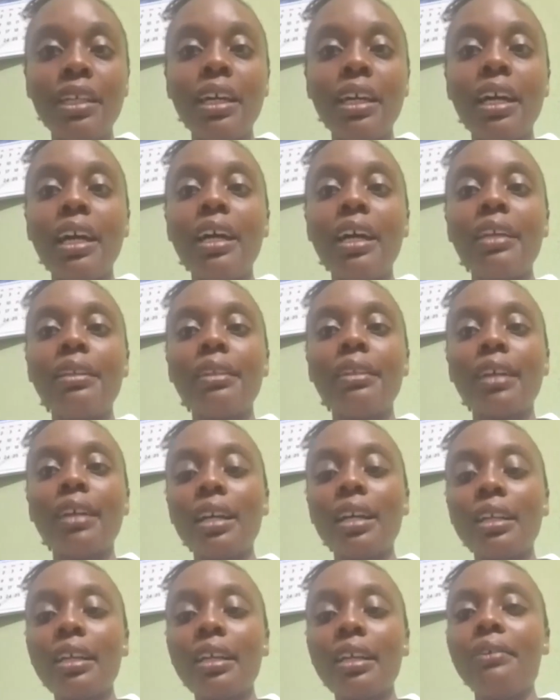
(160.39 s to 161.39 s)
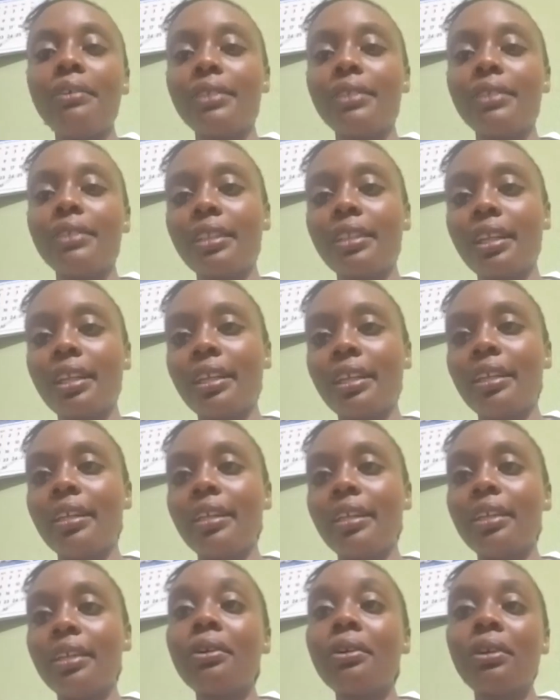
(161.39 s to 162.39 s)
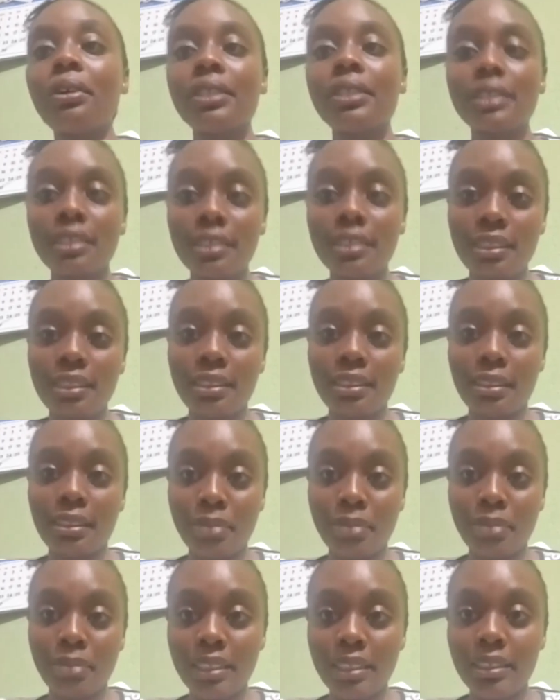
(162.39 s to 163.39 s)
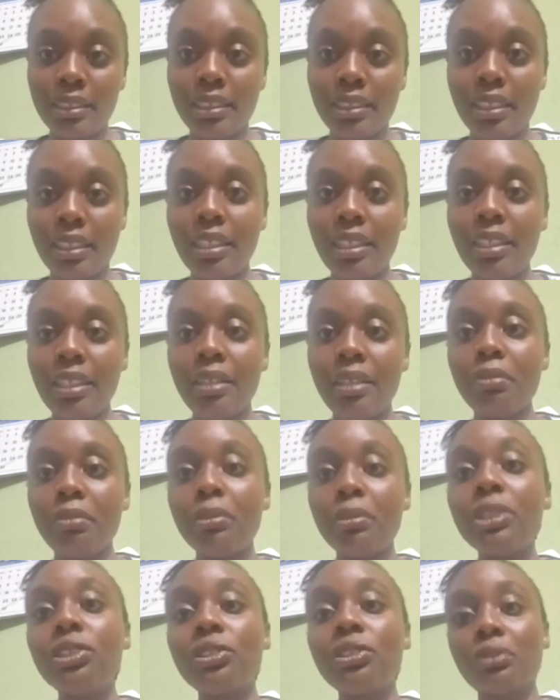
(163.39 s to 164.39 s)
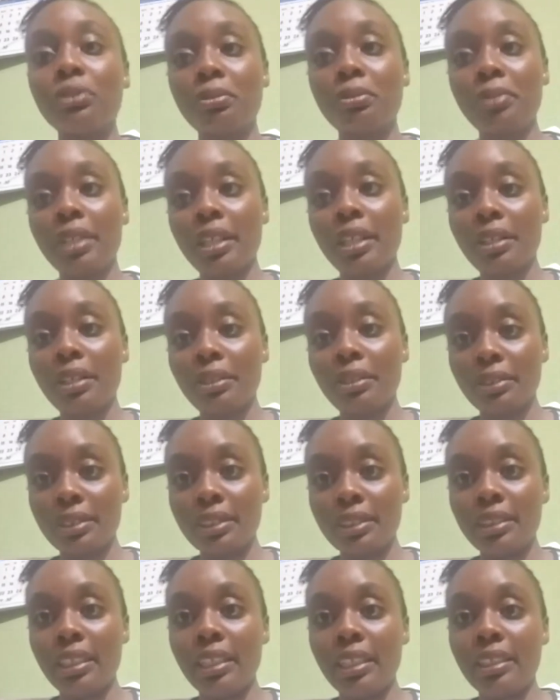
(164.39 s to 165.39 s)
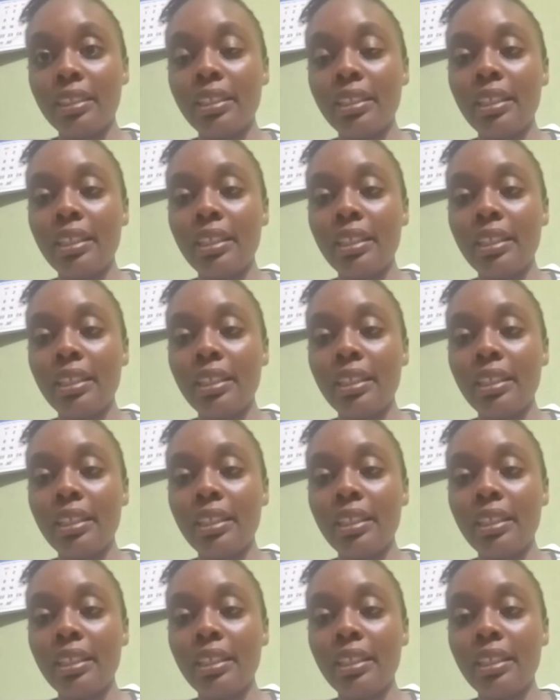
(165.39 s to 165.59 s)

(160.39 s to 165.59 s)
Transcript: and at the end of the day, it causes disability, which could be a concern.